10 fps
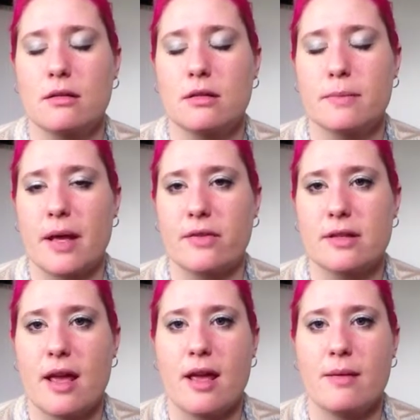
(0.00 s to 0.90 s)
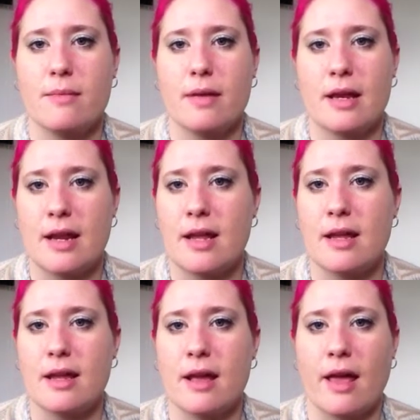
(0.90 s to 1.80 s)
spelled the same,
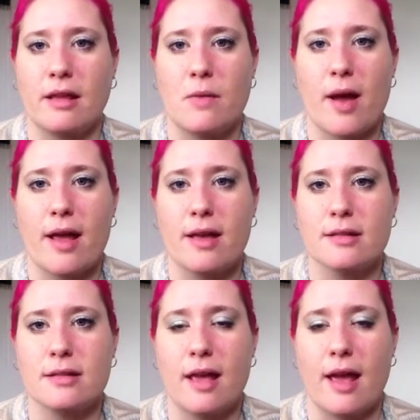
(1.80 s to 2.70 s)
NeelySknits.